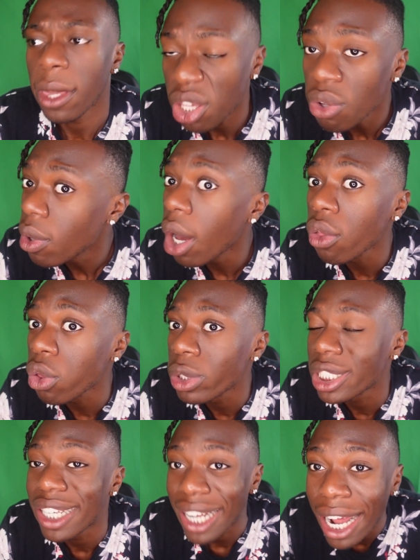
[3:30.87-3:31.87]
You go through
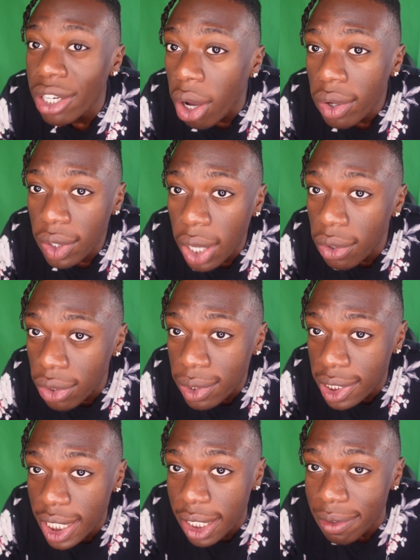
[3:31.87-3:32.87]
shit. I know you go through
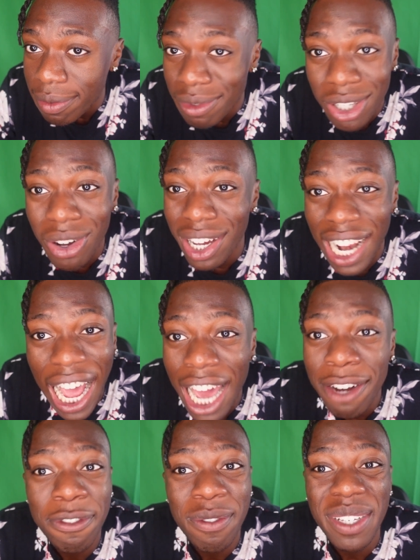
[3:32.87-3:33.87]
shit. Y'all gotta hide
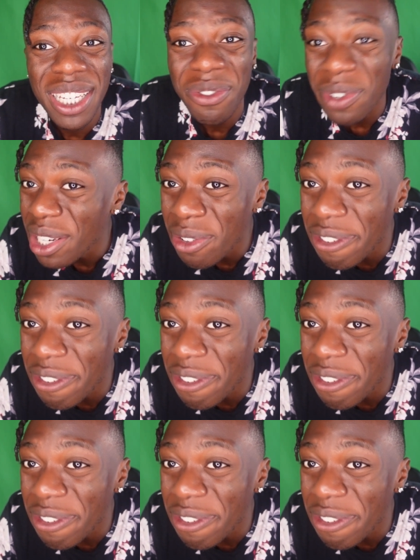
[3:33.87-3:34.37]
it from me. We do.